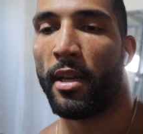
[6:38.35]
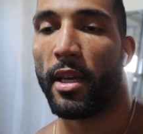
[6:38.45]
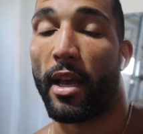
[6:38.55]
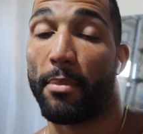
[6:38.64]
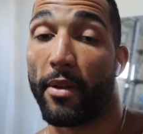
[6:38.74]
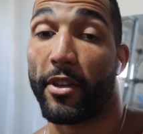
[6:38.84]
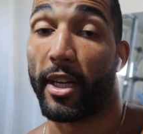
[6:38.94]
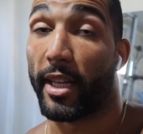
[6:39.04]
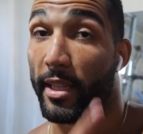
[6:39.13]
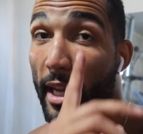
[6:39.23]
definitely gonna
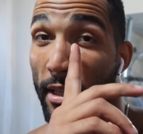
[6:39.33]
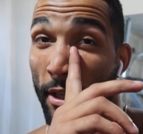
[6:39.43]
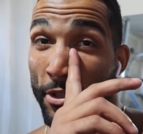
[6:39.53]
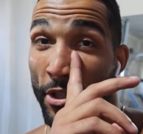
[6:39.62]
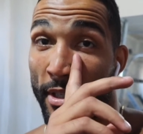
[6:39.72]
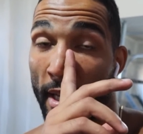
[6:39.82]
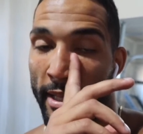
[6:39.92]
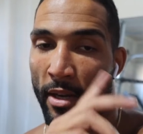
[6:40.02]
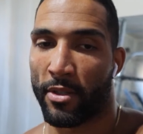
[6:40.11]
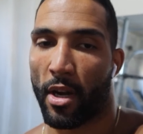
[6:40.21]
get that cluster set that
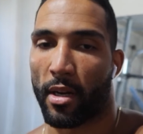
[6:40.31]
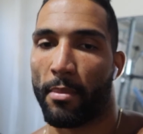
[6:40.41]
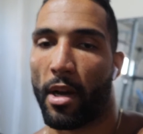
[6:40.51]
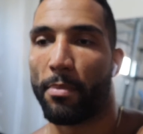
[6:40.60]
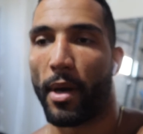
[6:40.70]
I was talking about,